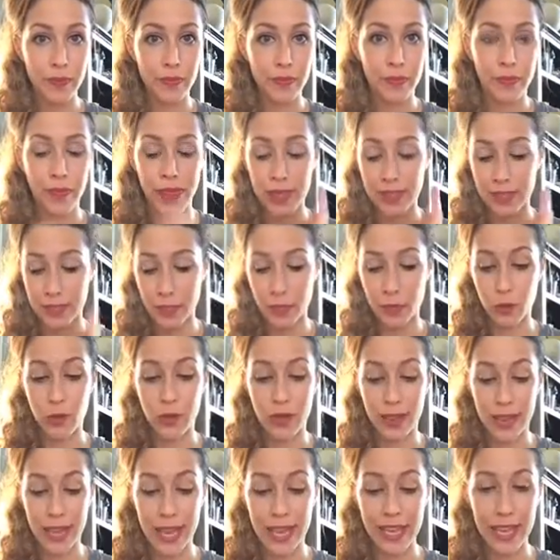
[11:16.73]

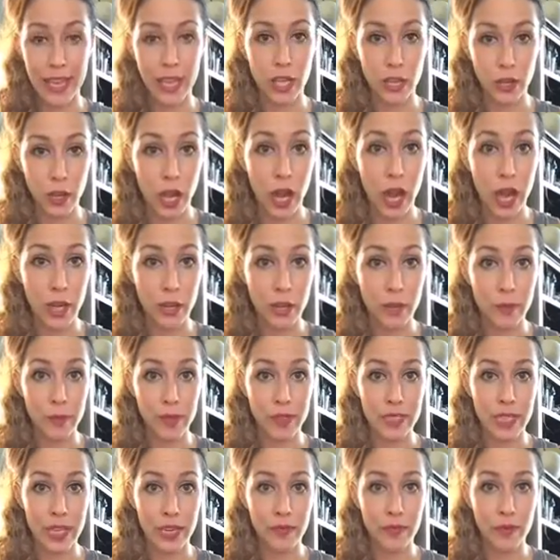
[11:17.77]
they get
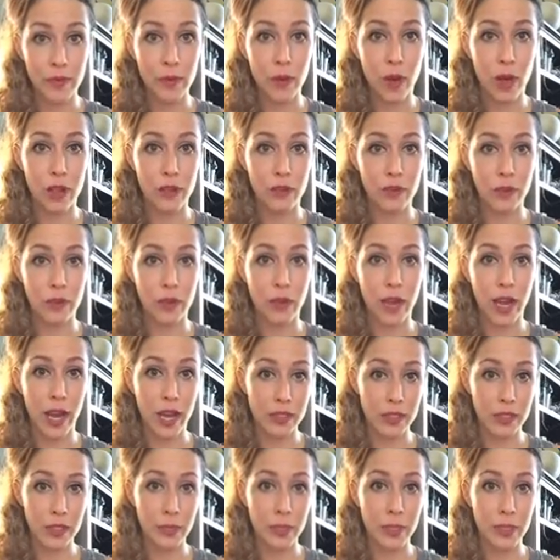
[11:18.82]
100% of you, all of your new
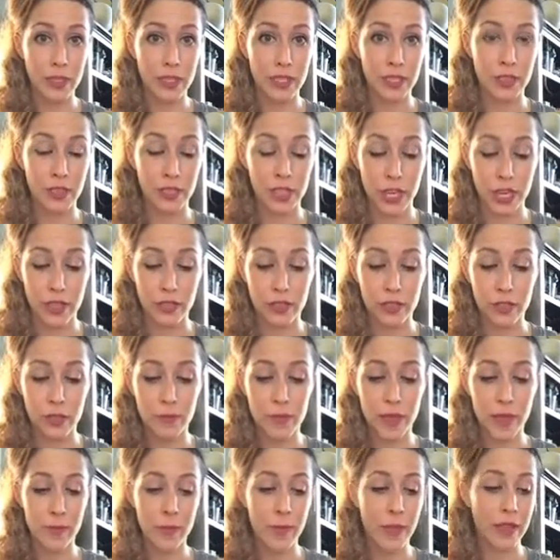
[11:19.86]
customers in your challenge group
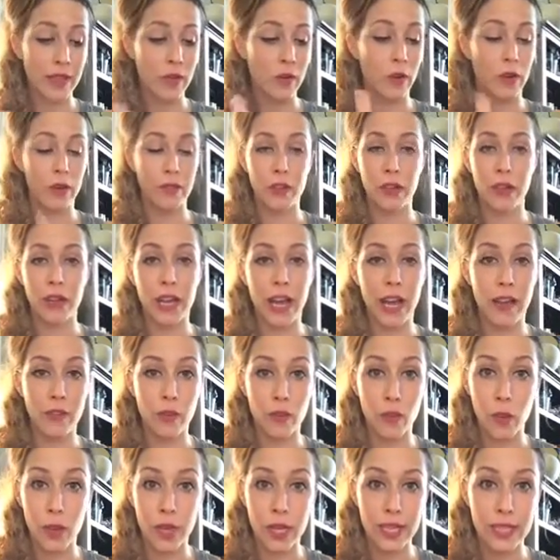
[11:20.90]
that month, or if you're going to have a
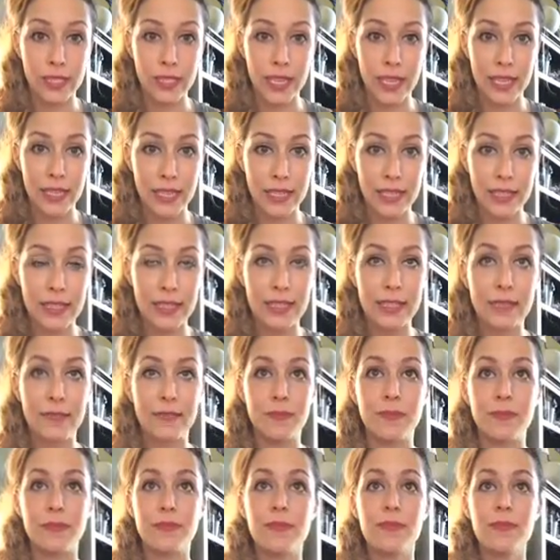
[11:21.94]
rolling attendance.
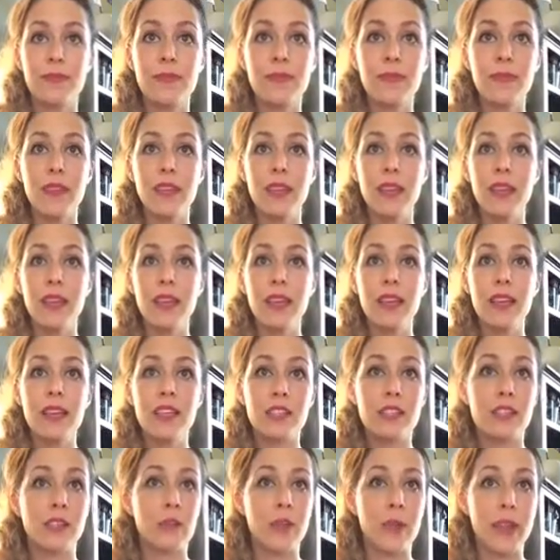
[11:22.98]

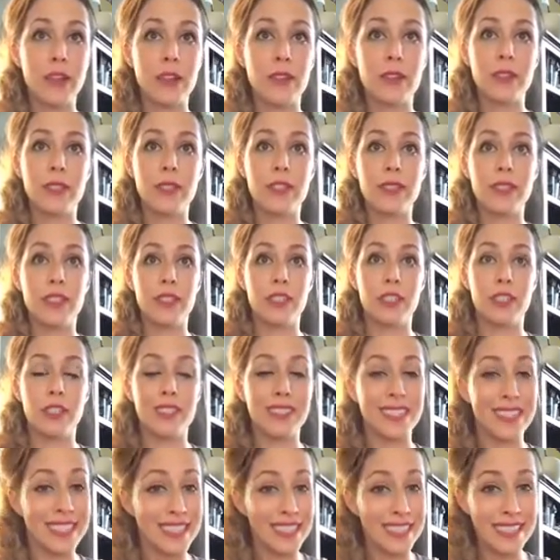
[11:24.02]
So make those decisions
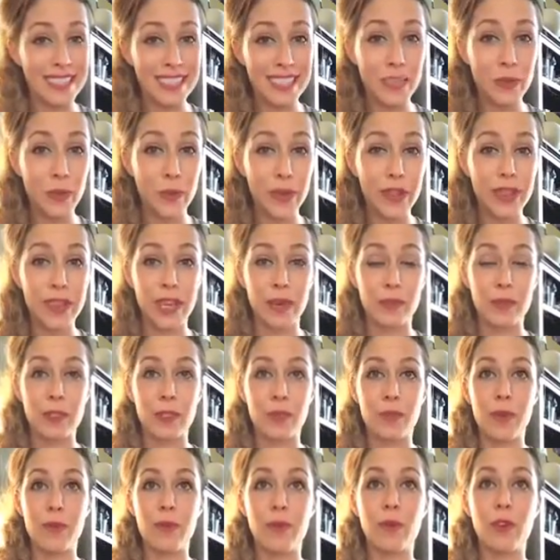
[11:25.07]
and then stick with them so
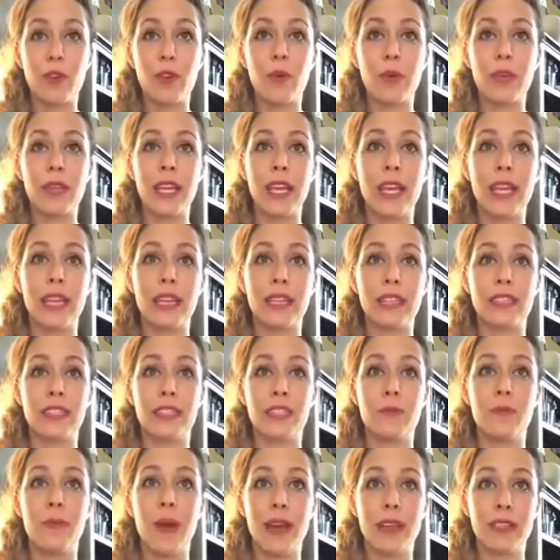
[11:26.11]
people know what they can
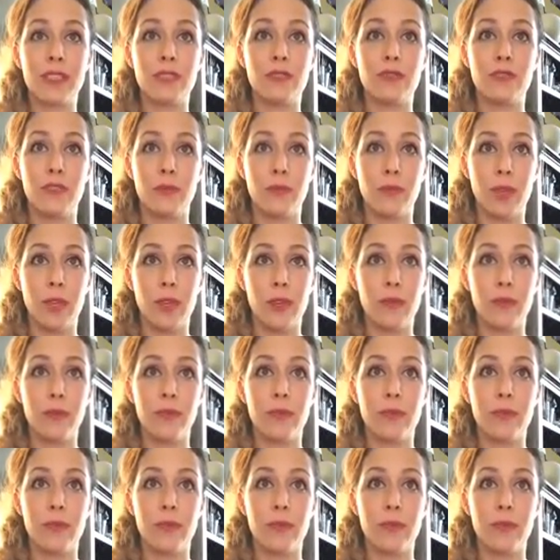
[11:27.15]
expect from you.